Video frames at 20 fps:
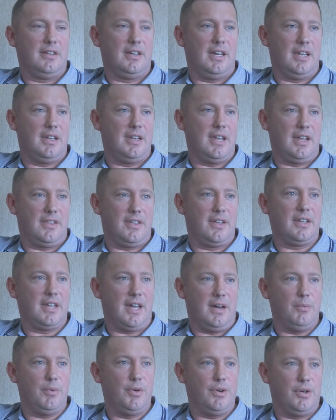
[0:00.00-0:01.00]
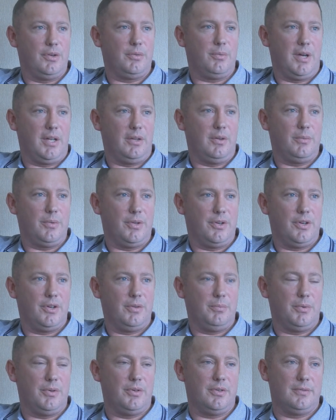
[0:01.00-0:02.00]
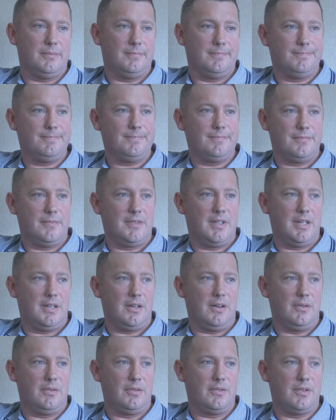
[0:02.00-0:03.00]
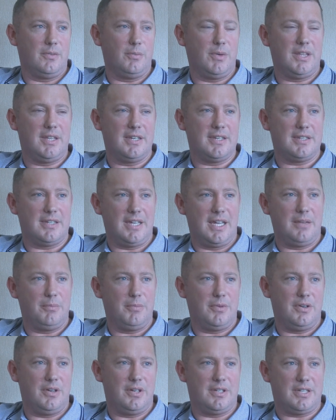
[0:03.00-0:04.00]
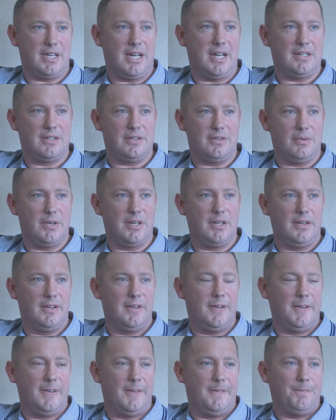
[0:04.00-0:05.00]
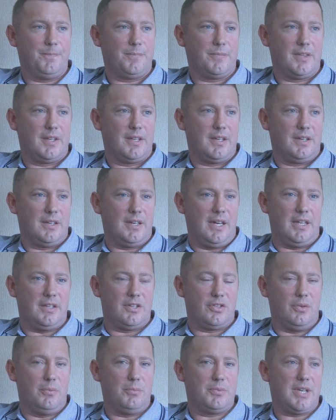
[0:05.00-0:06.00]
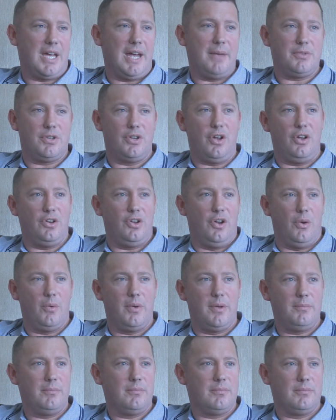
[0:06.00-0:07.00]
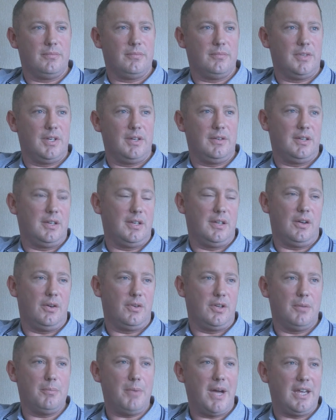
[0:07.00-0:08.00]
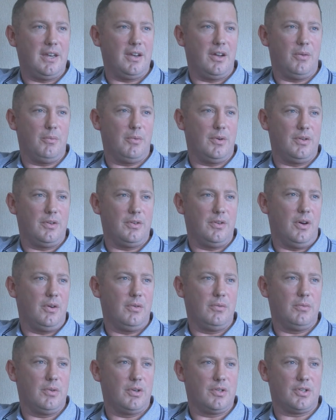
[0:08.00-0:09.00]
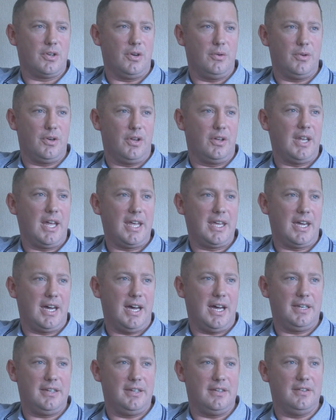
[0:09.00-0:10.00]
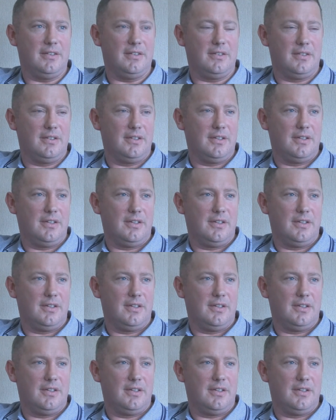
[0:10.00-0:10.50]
And I think that worked well up there. But, you know, with the stigma attached to it, and sometimes not knowing, you know, you might not know what's going on like I didn't.